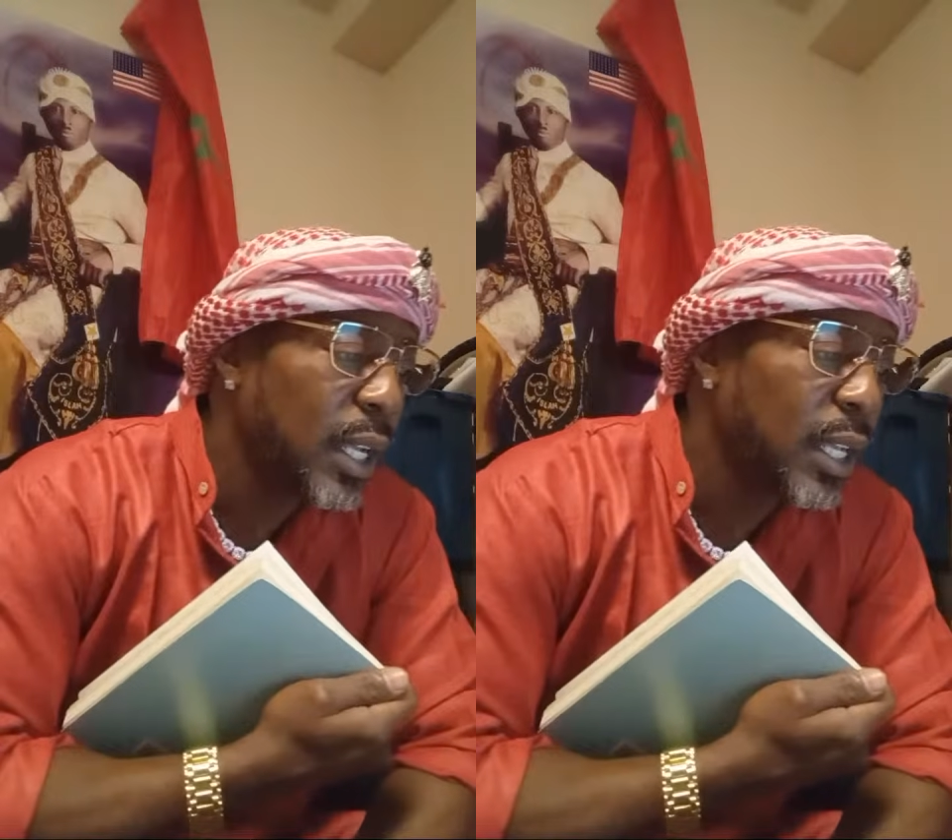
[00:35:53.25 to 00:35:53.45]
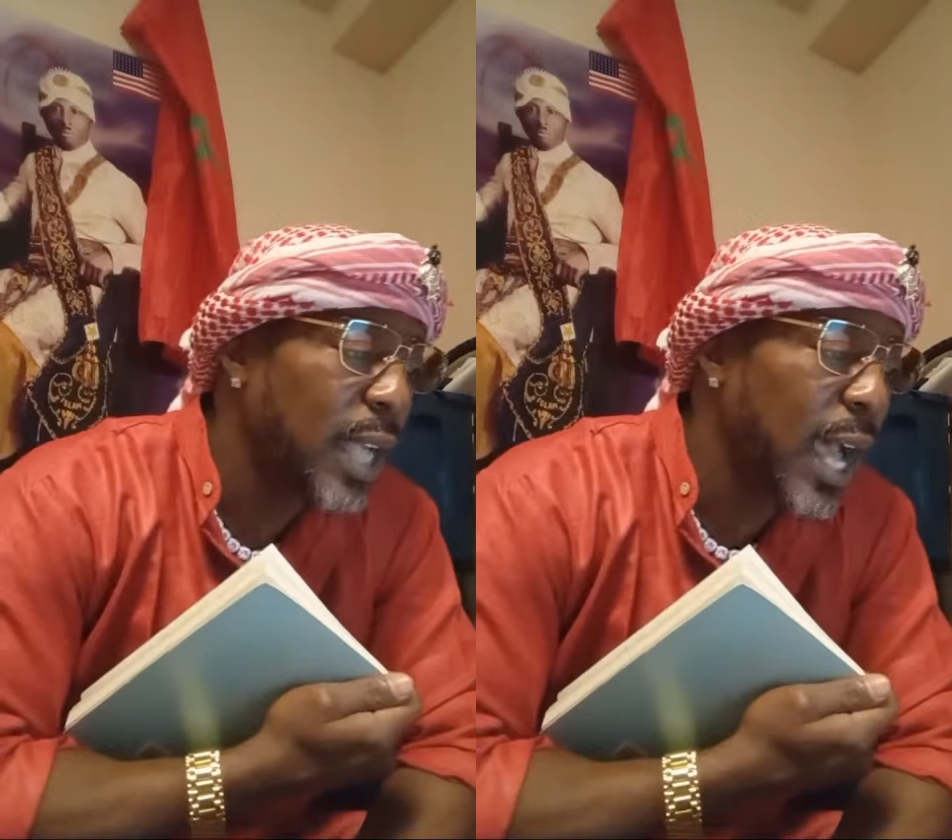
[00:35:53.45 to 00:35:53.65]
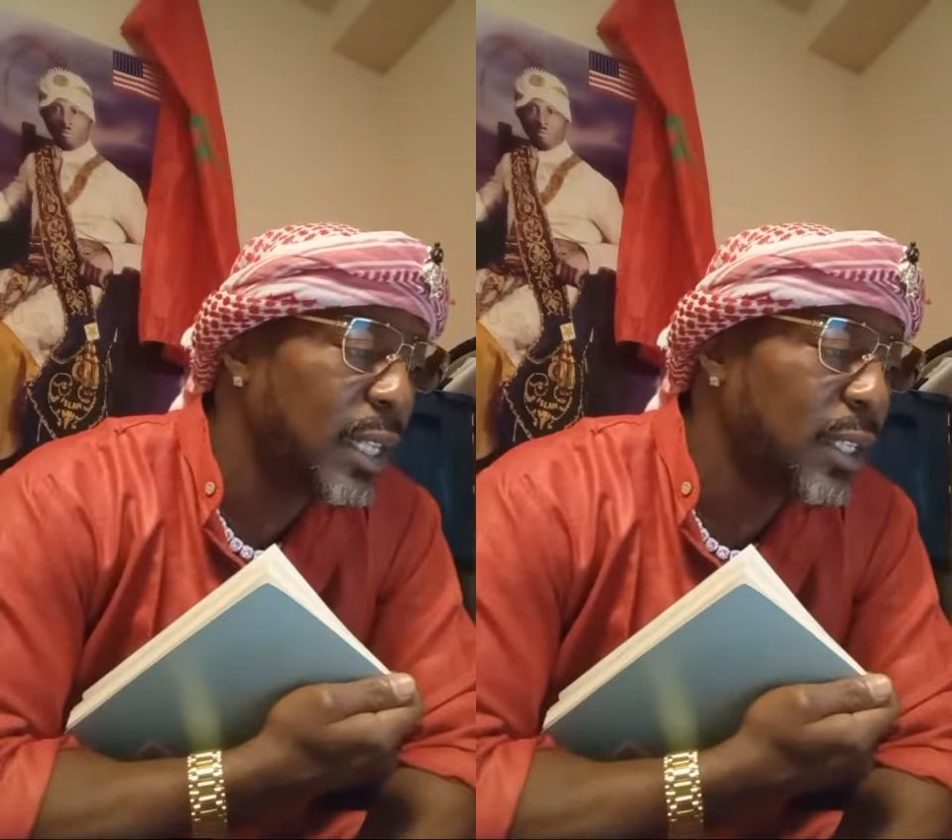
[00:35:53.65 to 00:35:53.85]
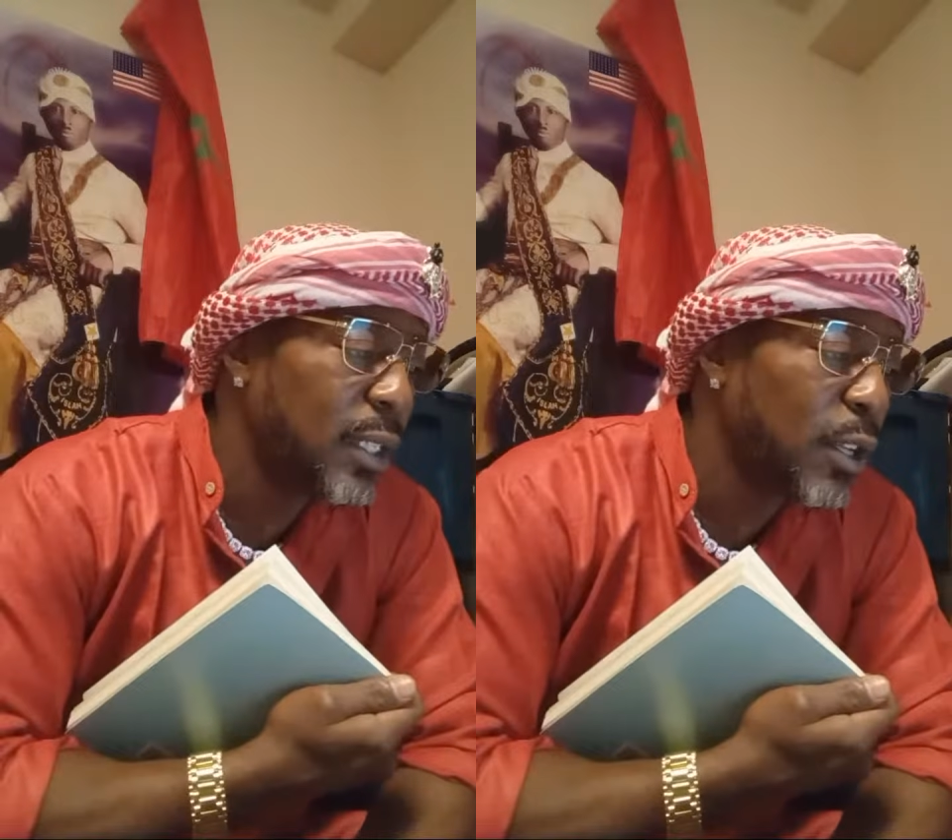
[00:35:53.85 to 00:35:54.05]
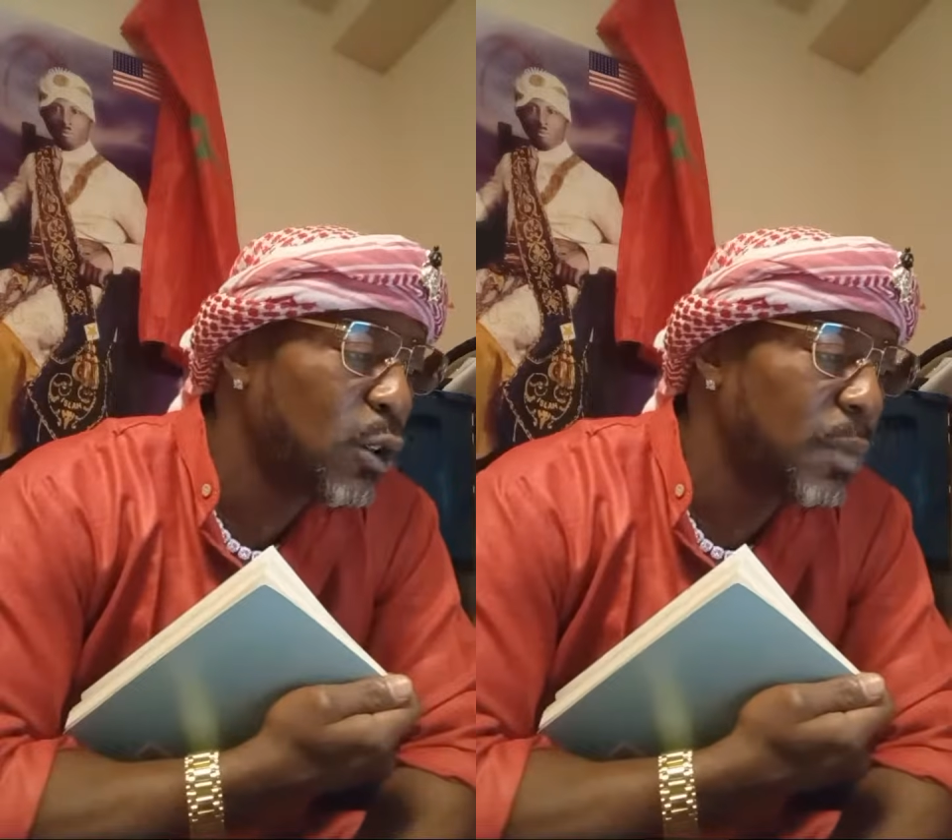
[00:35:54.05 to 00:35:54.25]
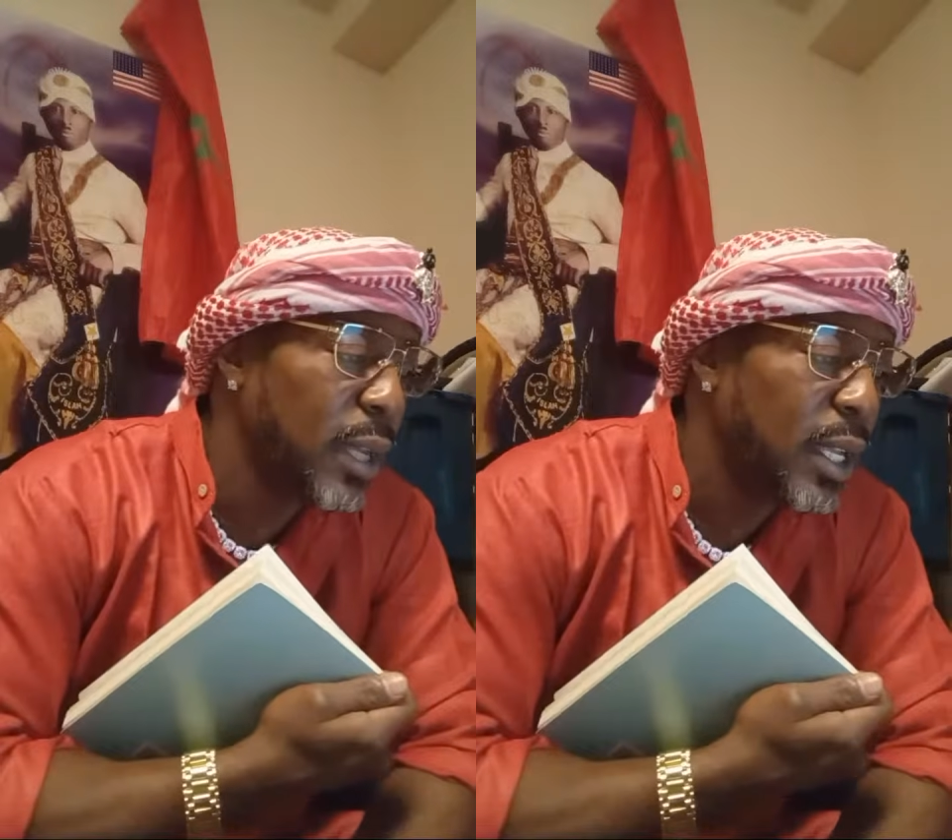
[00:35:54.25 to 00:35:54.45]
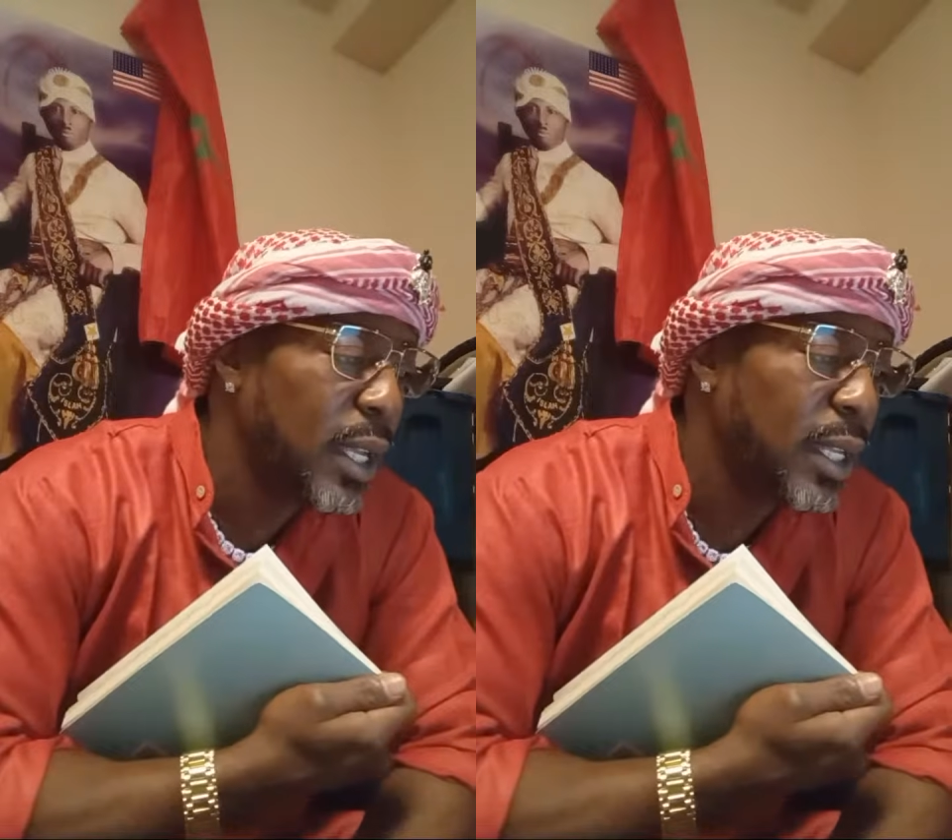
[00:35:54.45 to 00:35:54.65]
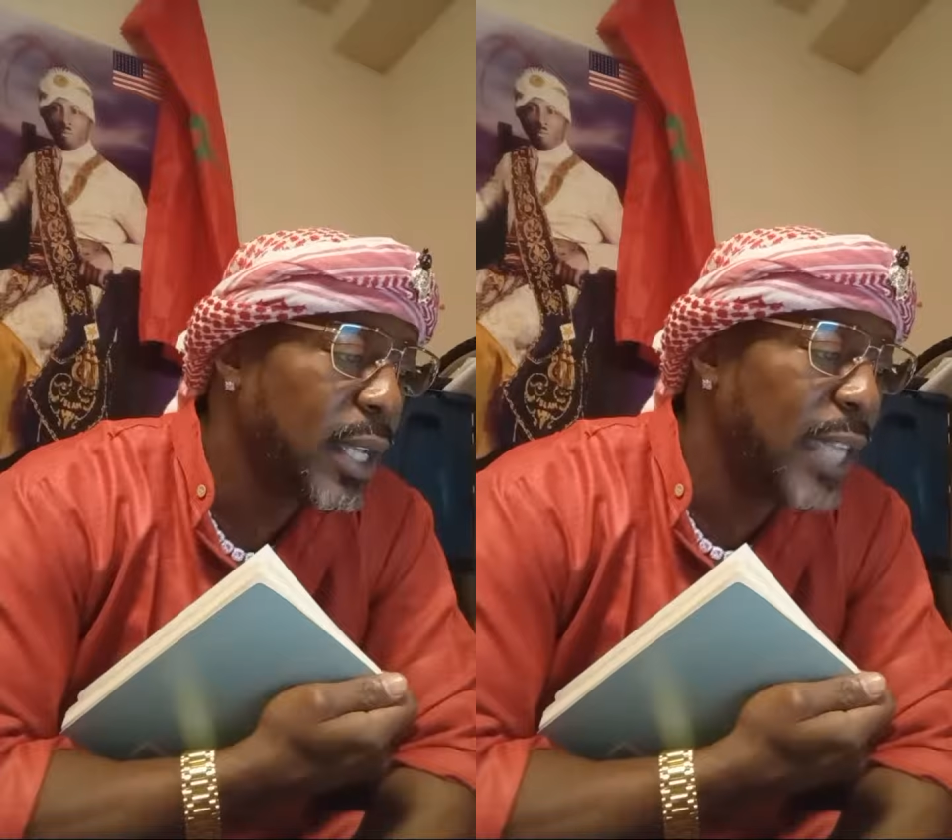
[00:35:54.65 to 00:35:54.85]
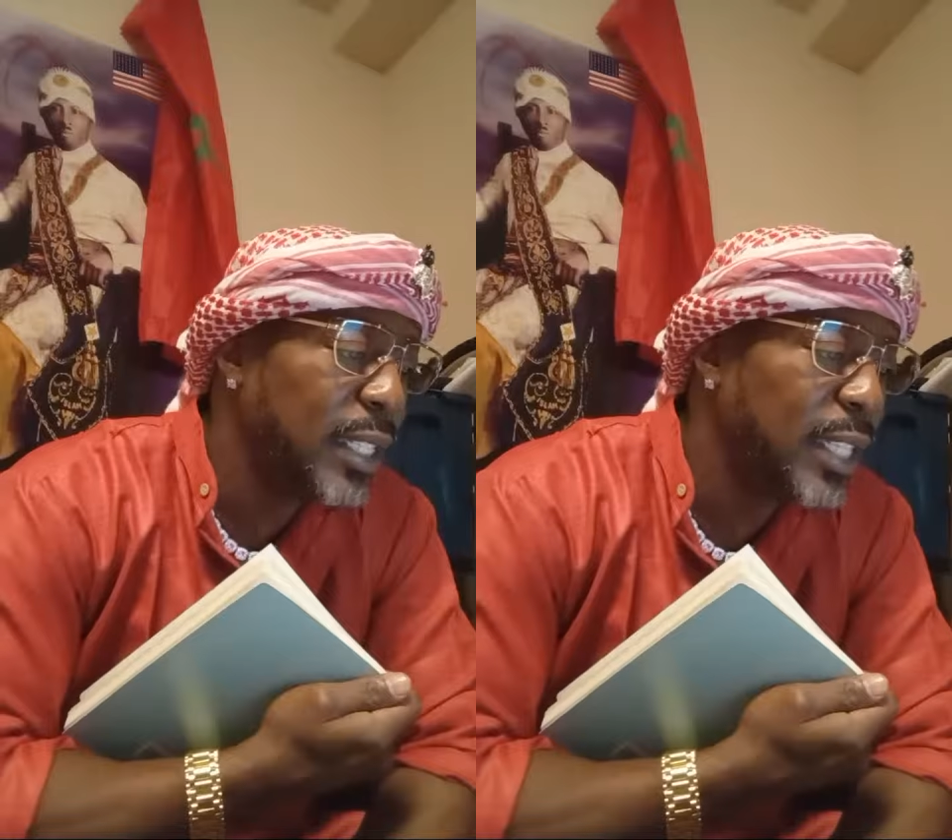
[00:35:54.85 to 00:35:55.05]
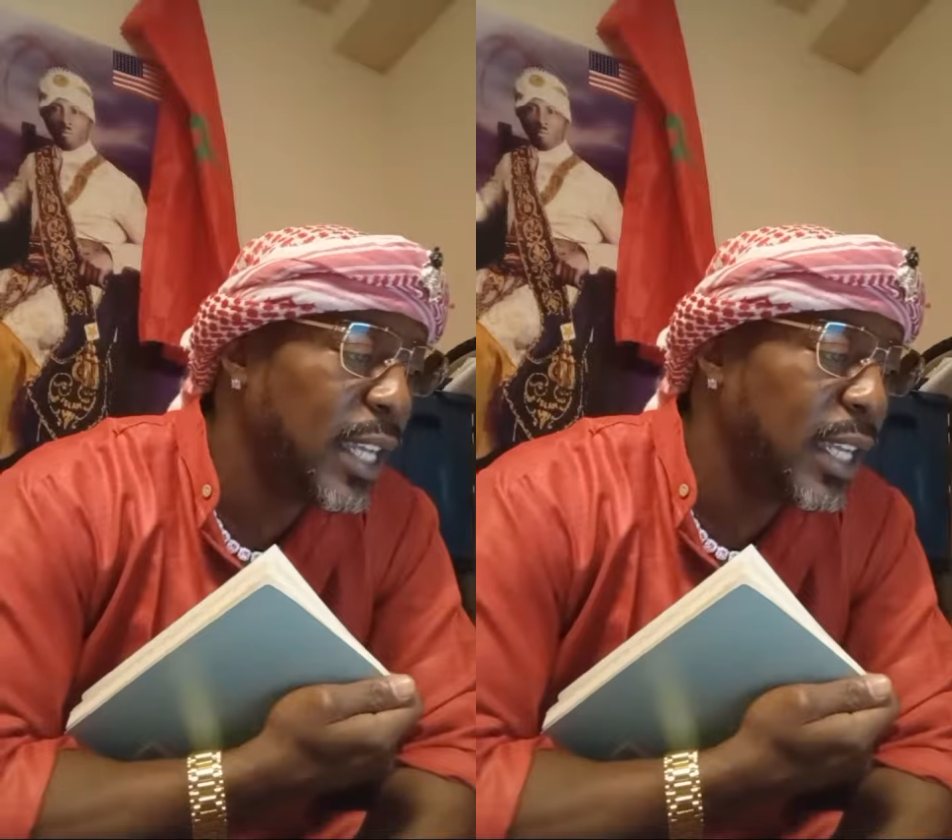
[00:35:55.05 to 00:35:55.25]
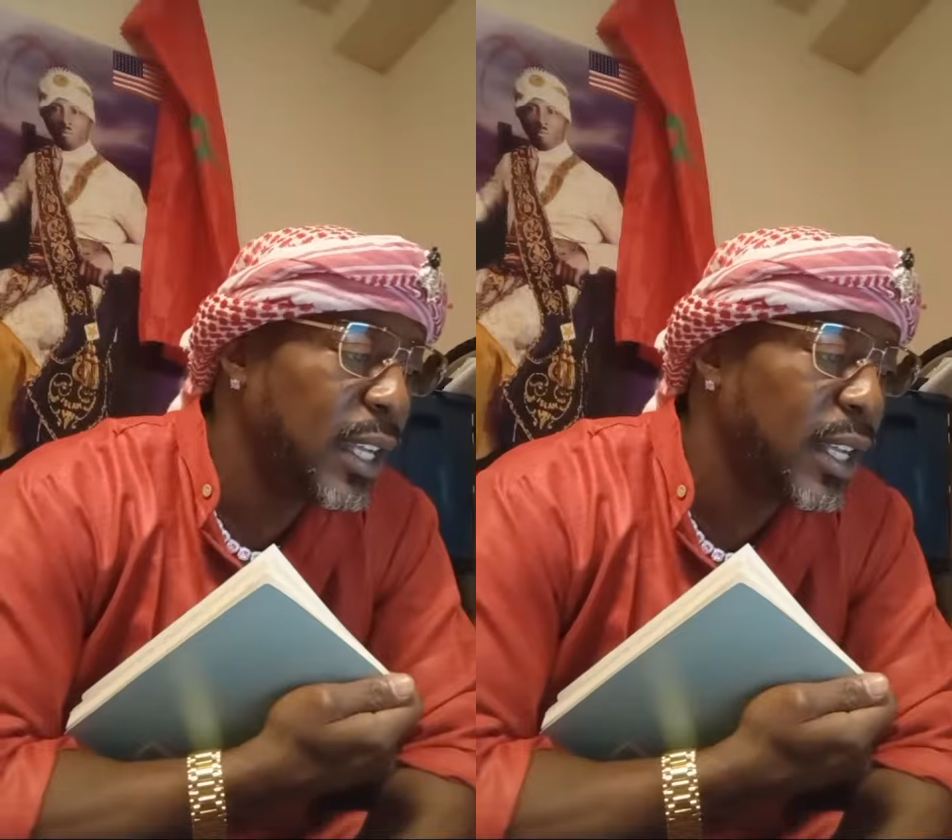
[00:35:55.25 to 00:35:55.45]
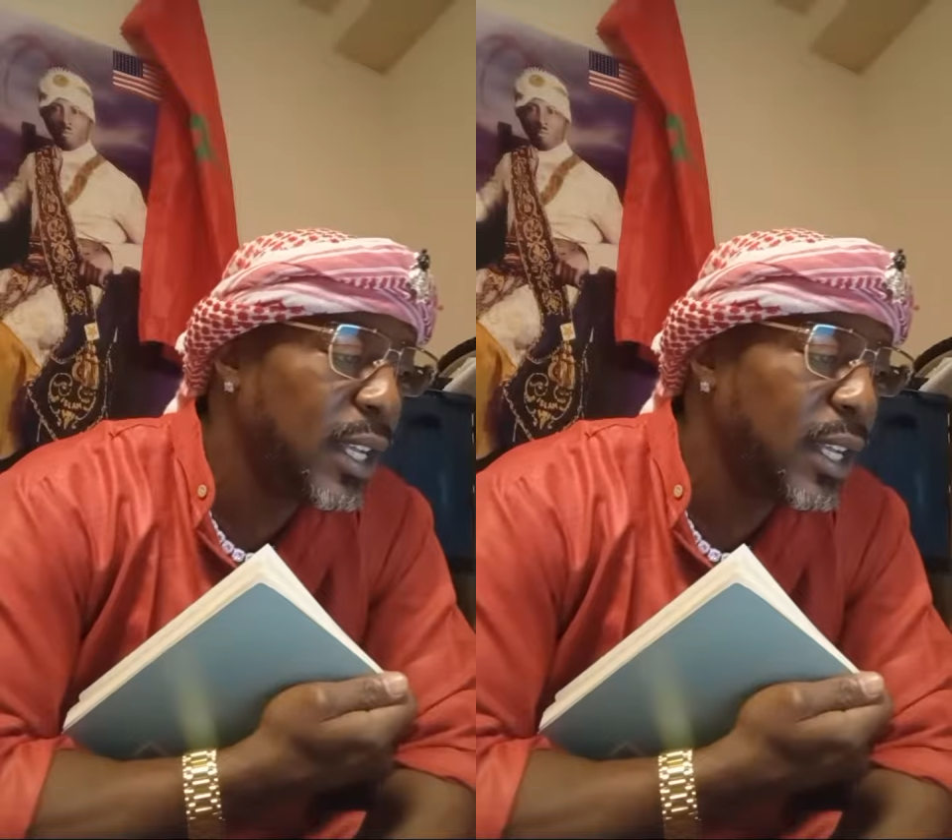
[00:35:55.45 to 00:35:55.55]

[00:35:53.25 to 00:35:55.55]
19